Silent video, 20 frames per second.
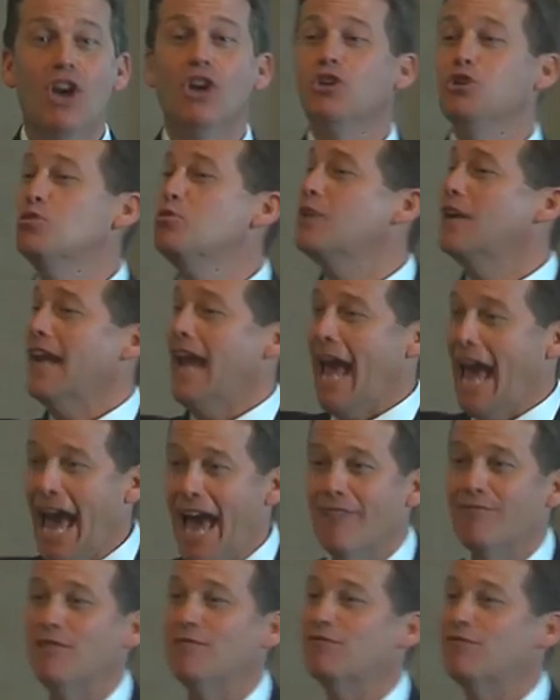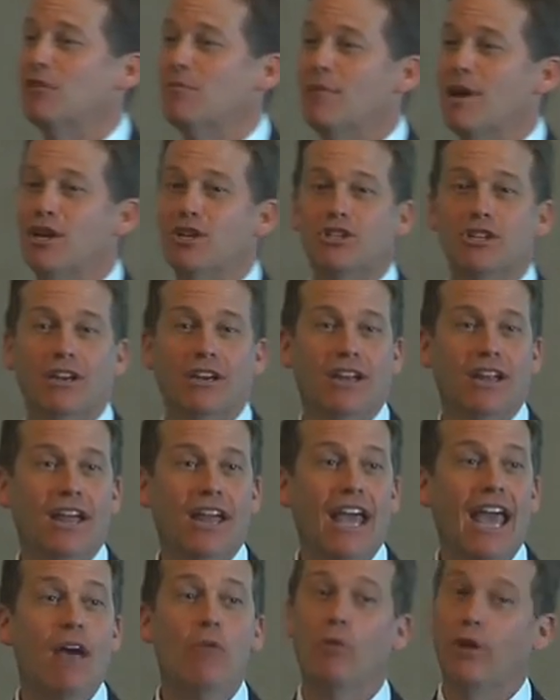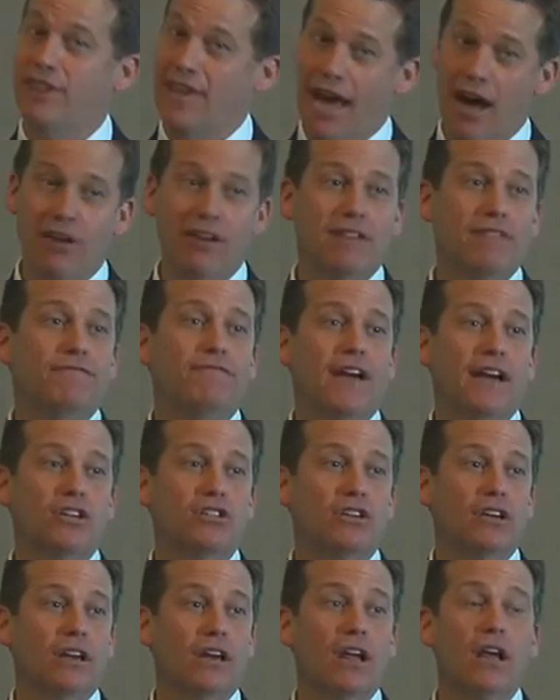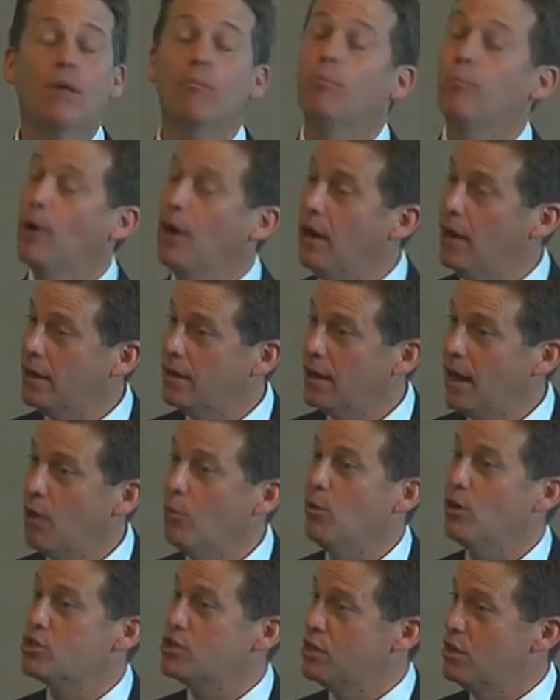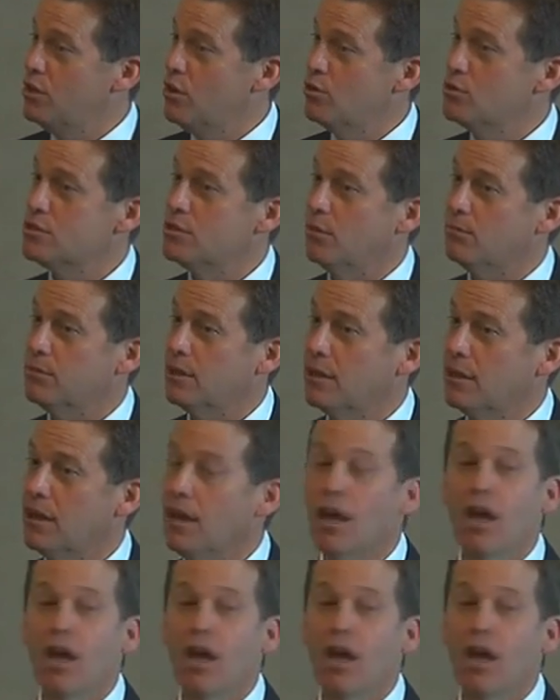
You can have inflammation without an infection, but I want you to know something.